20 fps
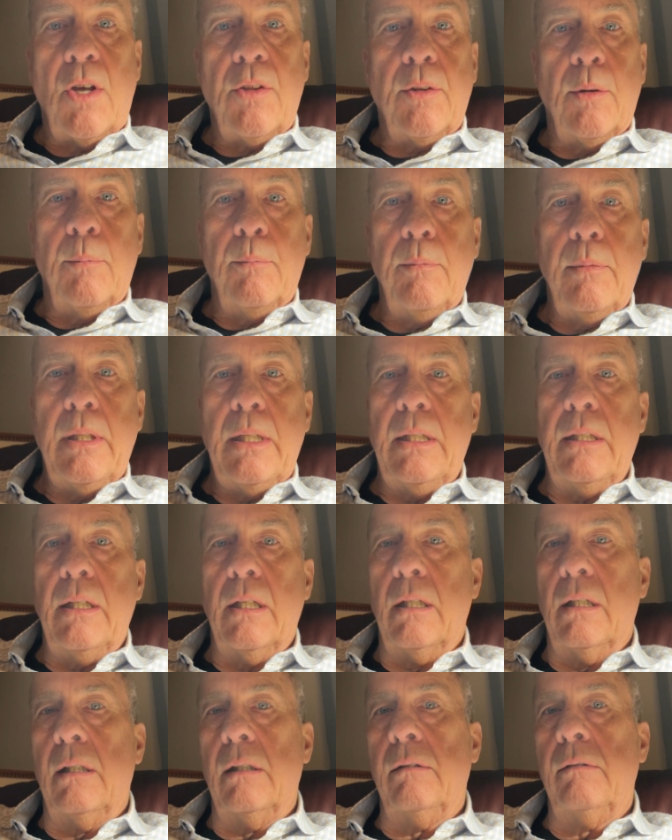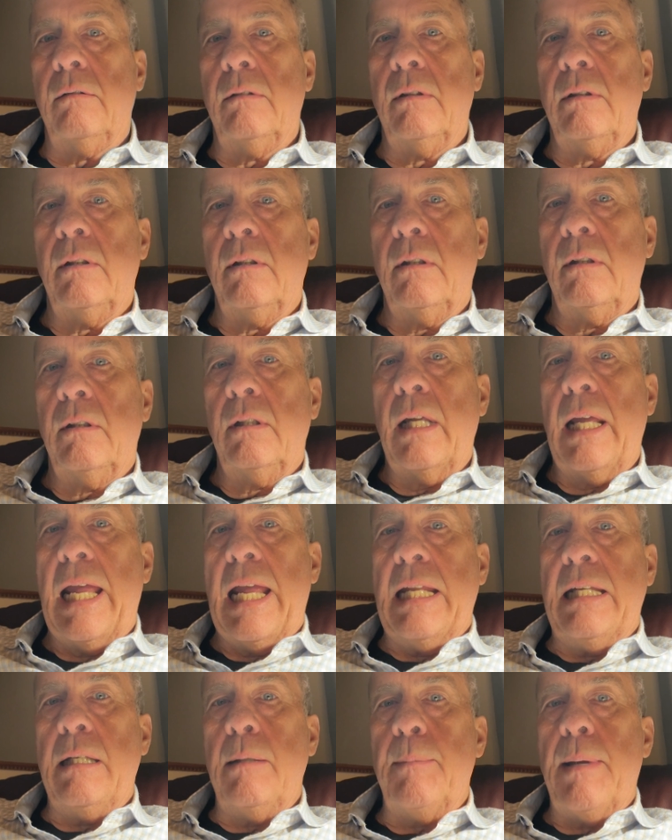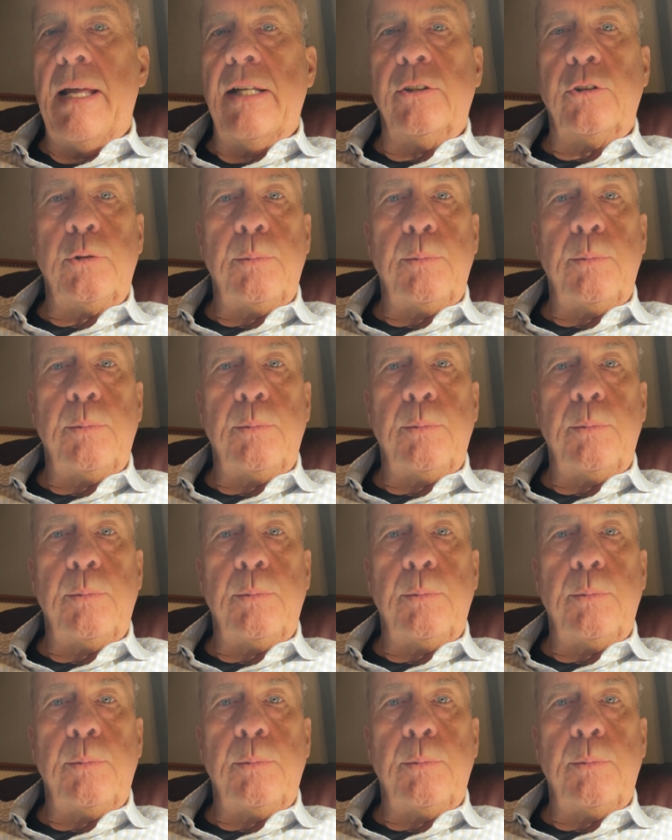them in a handyman